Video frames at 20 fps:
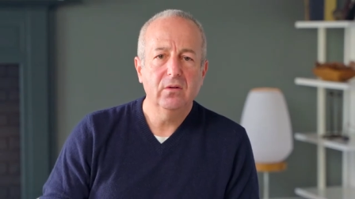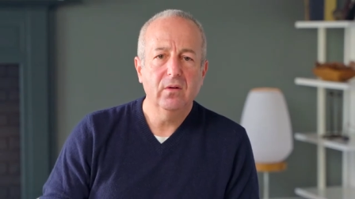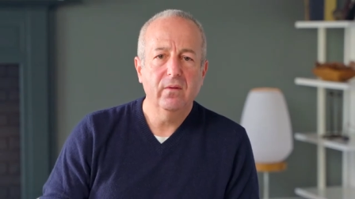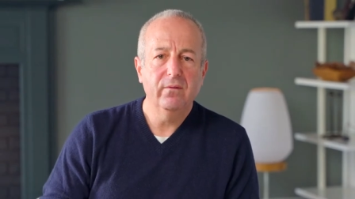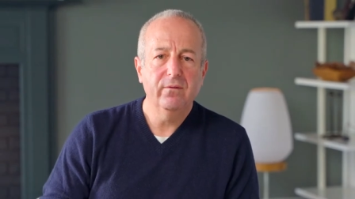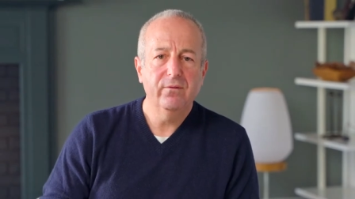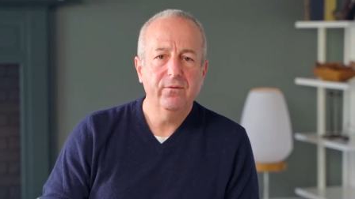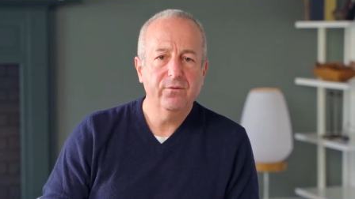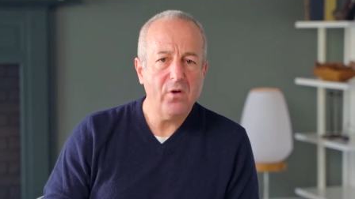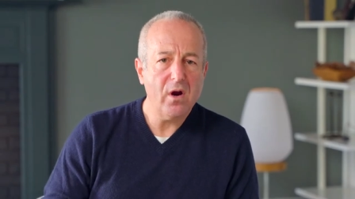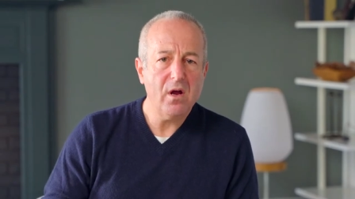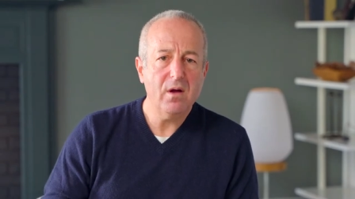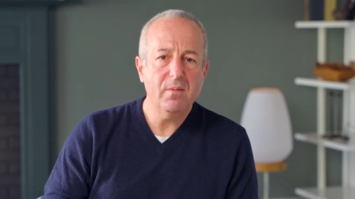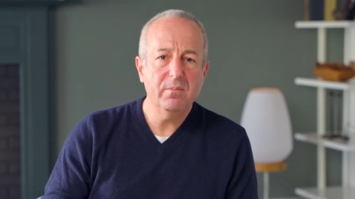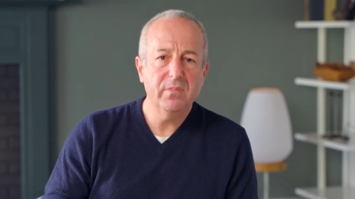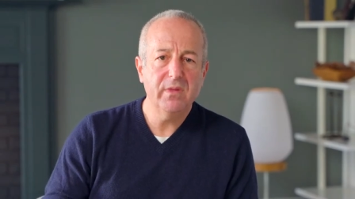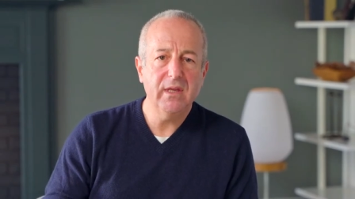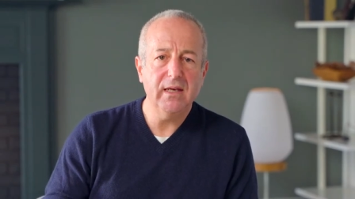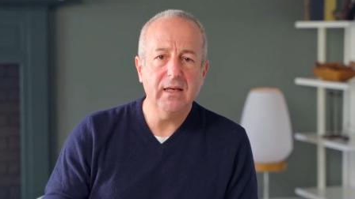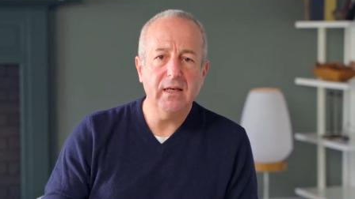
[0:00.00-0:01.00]

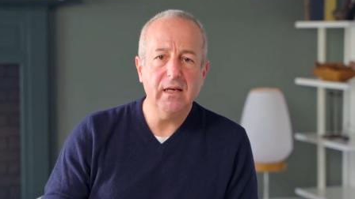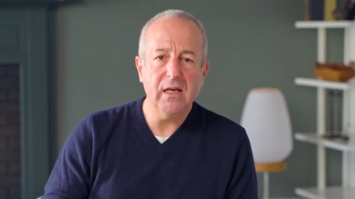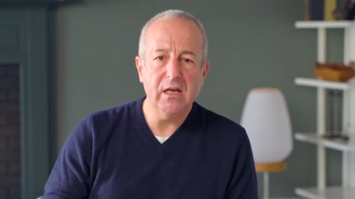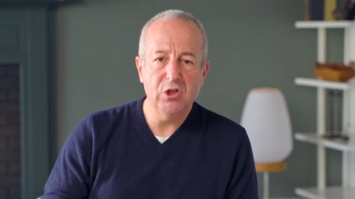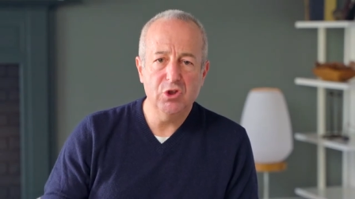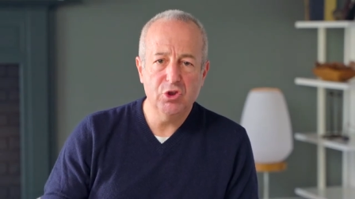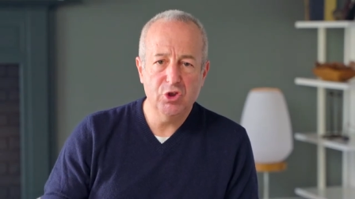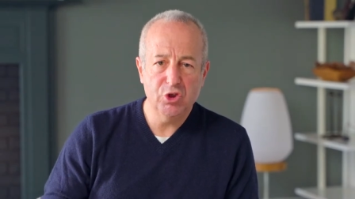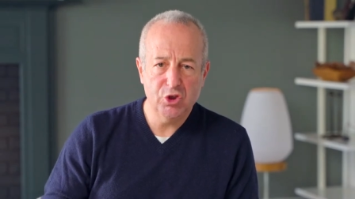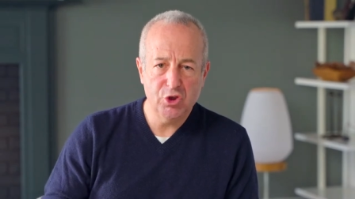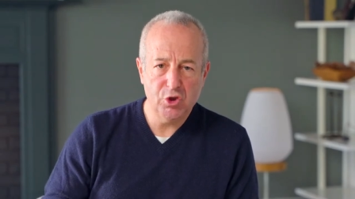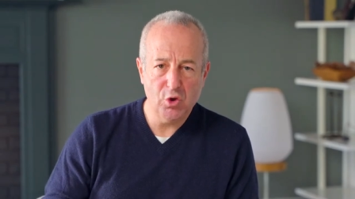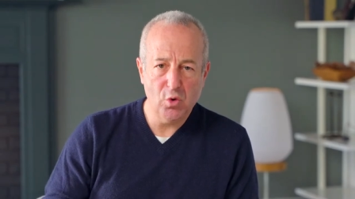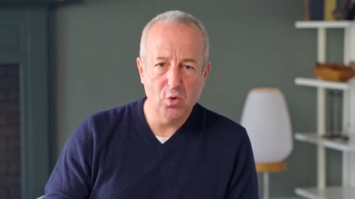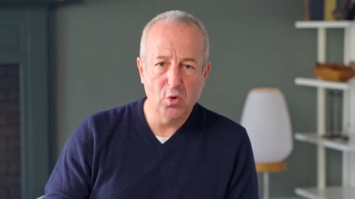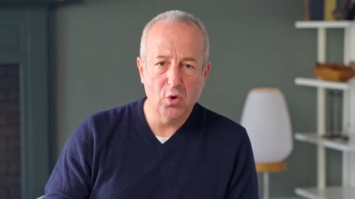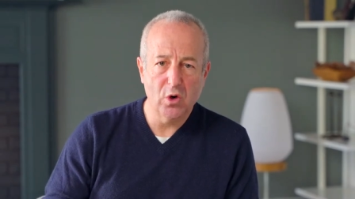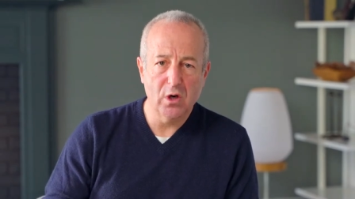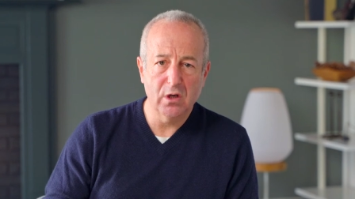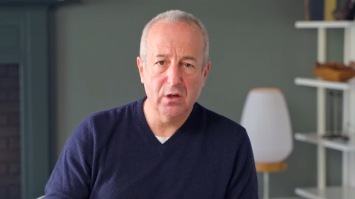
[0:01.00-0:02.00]
From the
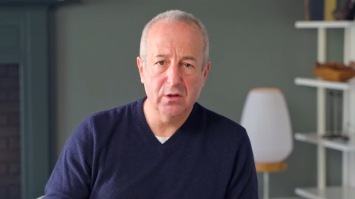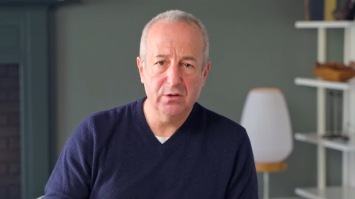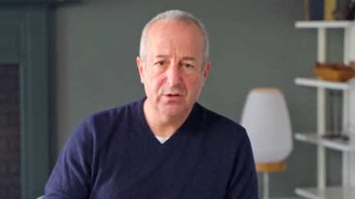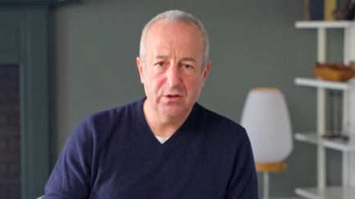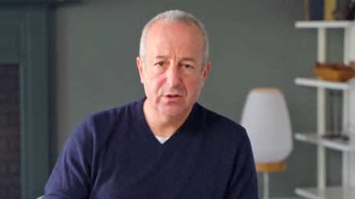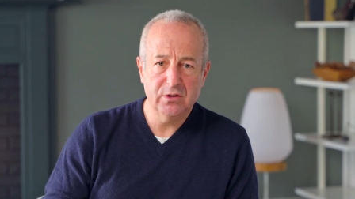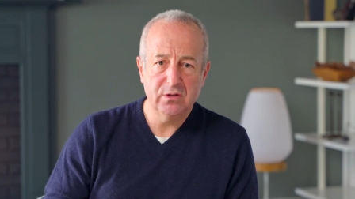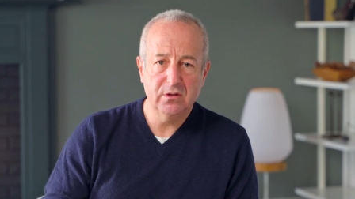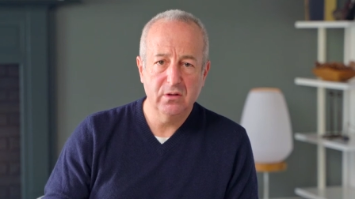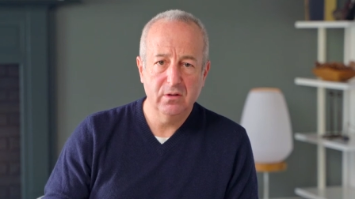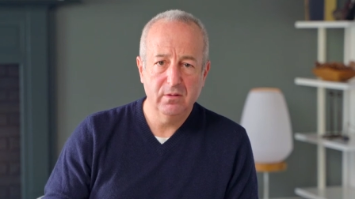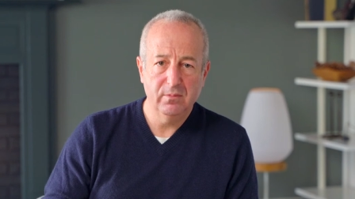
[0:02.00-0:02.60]
insured's